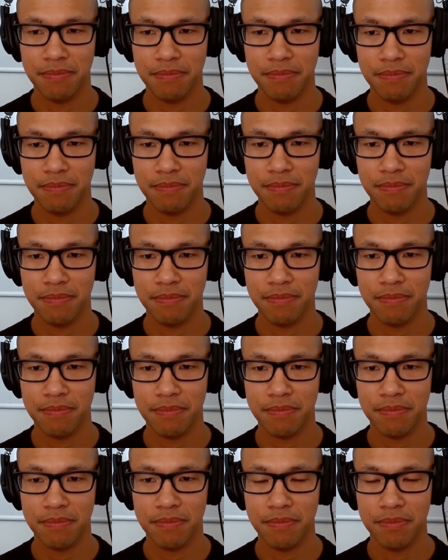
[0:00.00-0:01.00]

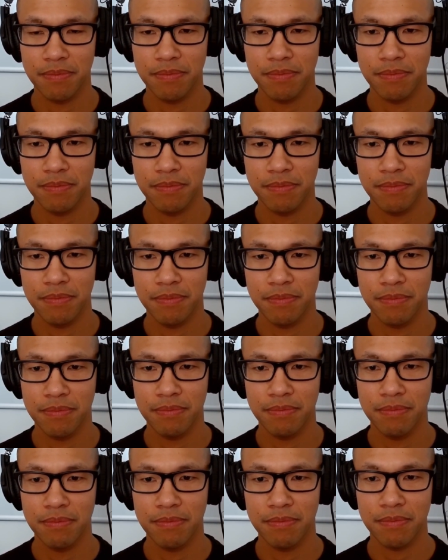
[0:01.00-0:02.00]

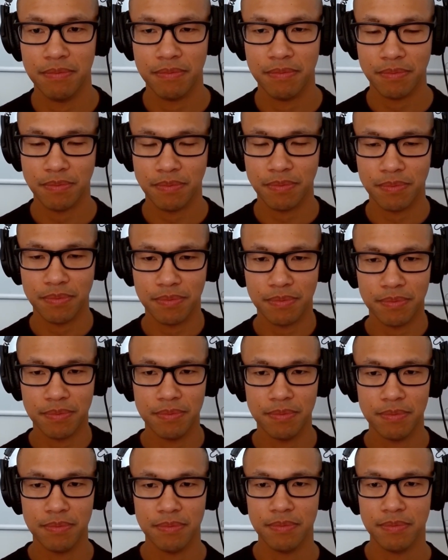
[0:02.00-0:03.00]
(silent)